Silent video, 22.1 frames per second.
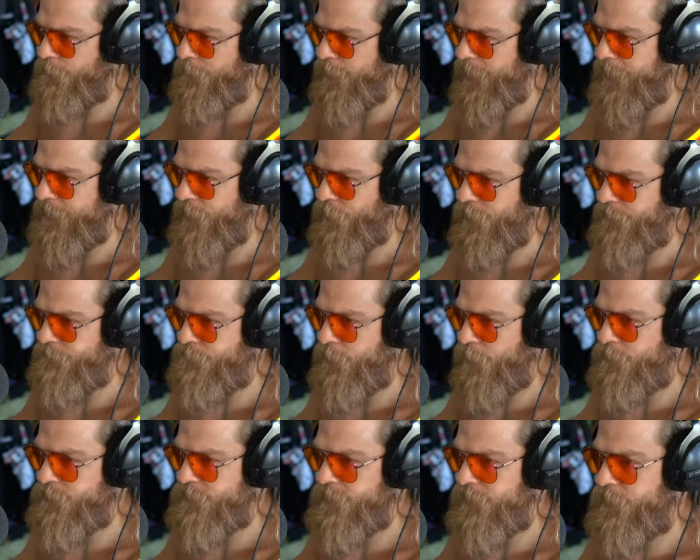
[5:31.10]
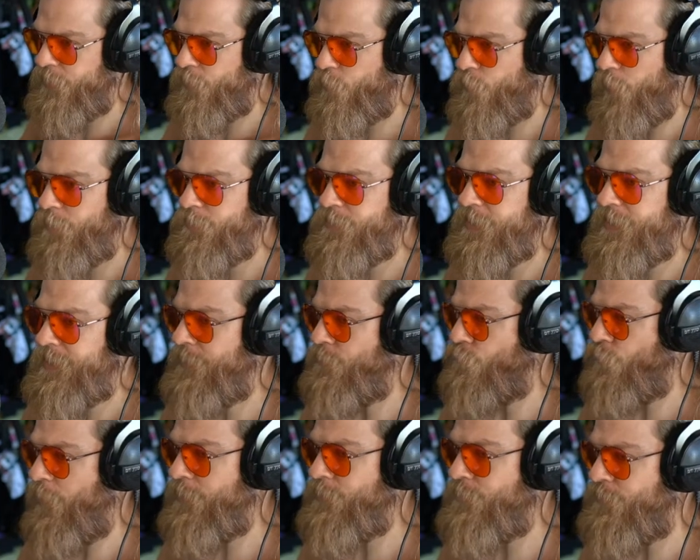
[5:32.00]
bio and posted, quote,
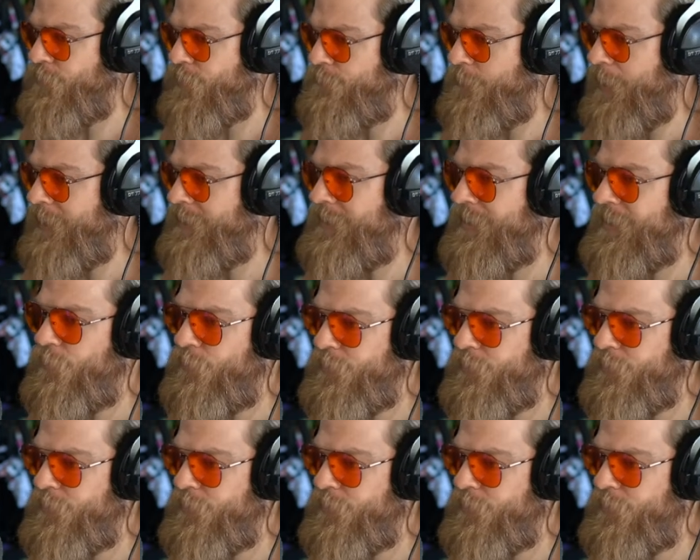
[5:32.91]
in retrospect, it